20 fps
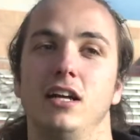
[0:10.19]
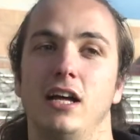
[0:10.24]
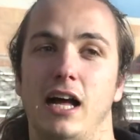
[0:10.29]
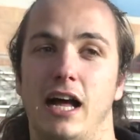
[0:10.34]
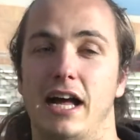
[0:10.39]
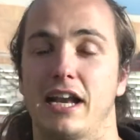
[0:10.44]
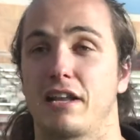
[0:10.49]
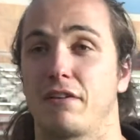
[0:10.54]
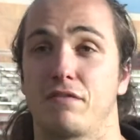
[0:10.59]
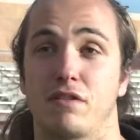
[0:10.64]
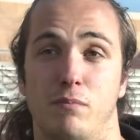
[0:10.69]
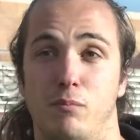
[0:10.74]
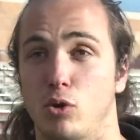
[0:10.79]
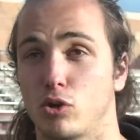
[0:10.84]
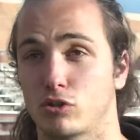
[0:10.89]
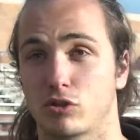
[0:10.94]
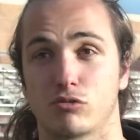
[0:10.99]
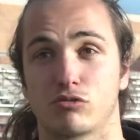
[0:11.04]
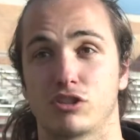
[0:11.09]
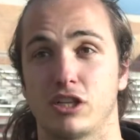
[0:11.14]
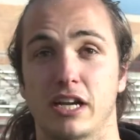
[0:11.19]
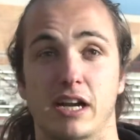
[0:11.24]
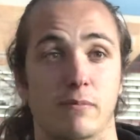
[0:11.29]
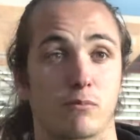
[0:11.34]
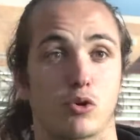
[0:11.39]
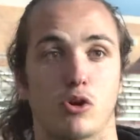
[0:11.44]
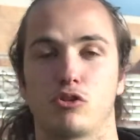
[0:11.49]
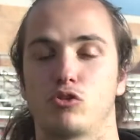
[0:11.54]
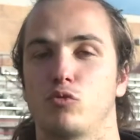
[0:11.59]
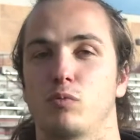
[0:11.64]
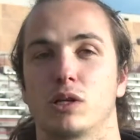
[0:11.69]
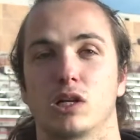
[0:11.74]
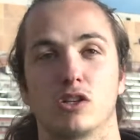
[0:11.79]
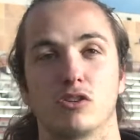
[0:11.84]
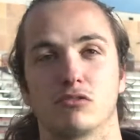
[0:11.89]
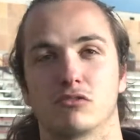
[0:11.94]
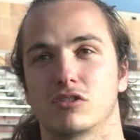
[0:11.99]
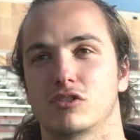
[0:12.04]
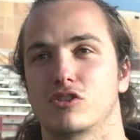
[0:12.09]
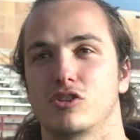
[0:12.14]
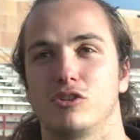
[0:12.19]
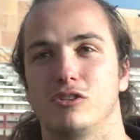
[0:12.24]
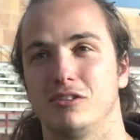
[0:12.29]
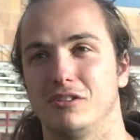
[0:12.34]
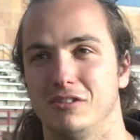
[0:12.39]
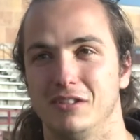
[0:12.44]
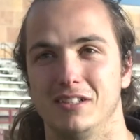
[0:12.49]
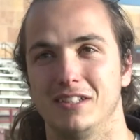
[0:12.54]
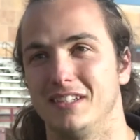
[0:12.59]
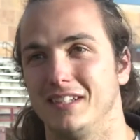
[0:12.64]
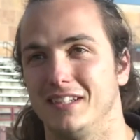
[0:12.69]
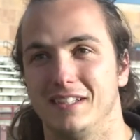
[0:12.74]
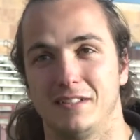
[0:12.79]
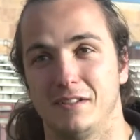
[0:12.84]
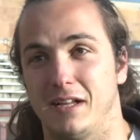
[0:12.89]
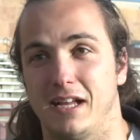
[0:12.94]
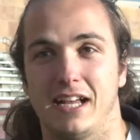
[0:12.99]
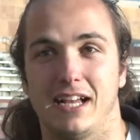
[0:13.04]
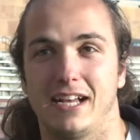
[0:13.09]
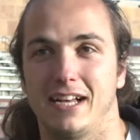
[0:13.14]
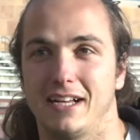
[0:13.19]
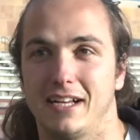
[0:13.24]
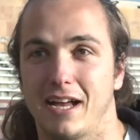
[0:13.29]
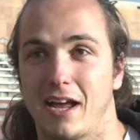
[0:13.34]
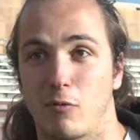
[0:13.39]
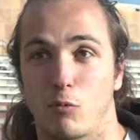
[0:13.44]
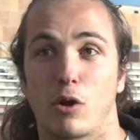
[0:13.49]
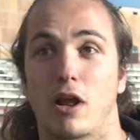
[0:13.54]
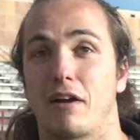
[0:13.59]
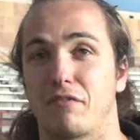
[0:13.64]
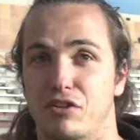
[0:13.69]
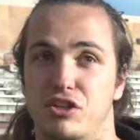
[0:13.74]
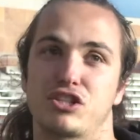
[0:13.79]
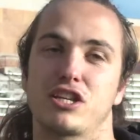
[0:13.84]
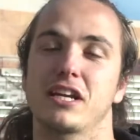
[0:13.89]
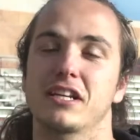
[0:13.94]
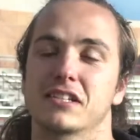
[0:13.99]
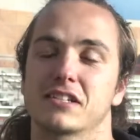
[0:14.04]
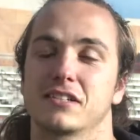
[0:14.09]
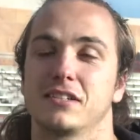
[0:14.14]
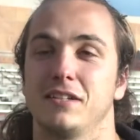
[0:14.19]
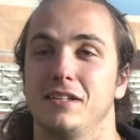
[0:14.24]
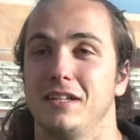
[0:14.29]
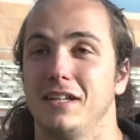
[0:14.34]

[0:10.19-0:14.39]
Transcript: and if the ball goes there, I'm going to be alone, so I will have the chance.